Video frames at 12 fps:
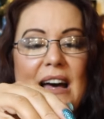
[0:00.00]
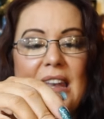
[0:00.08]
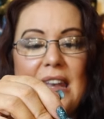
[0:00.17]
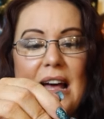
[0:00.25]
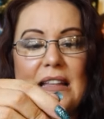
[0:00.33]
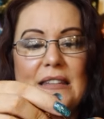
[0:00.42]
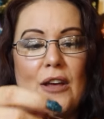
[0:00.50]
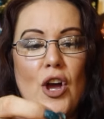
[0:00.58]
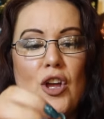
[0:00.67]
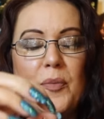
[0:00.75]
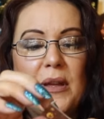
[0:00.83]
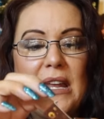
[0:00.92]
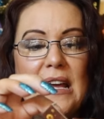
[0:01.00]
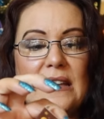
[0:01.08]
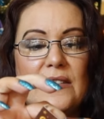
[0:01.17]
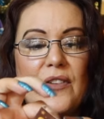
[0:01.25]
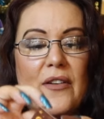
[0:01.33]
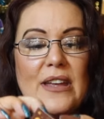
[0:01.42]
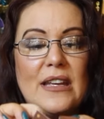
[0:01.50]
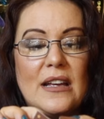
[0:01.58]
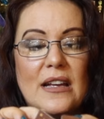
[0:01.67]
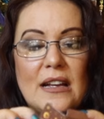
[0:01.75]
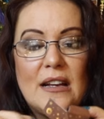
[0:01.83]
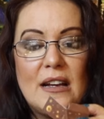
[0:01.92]
And let's open it. It's very
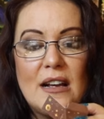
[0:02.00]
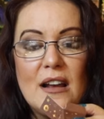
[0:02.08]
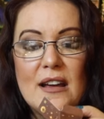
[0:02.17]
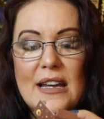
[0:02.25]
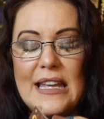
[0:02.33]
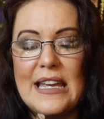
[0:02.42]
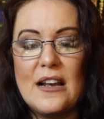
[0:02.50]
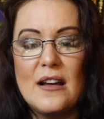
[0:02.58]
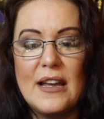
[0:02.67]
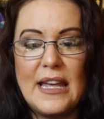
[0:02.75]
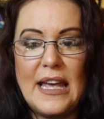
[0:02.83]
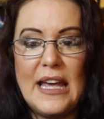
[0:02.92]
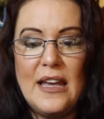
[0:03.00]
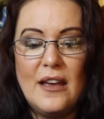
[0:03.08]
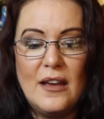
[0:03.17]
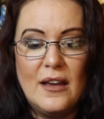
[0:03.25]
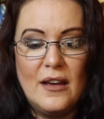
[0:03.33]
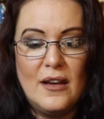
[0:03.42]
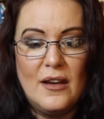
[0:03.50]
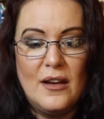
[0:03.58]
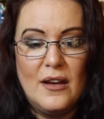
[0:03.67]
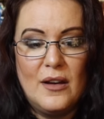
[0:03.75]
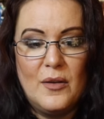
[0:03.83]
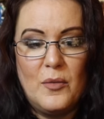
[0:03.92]
clunky.
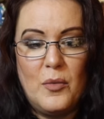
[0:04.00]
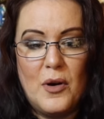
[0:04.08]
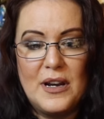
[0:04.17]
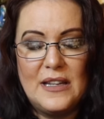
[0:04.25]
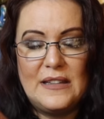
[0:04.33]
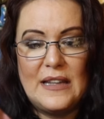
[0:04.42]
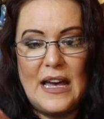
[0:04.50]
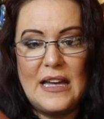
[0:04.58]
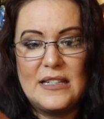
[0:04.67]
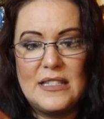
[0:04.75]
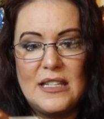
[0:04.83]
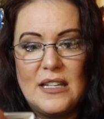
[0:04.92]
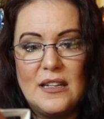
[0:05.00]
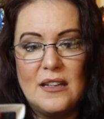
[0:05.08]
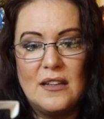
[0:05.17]
What is it?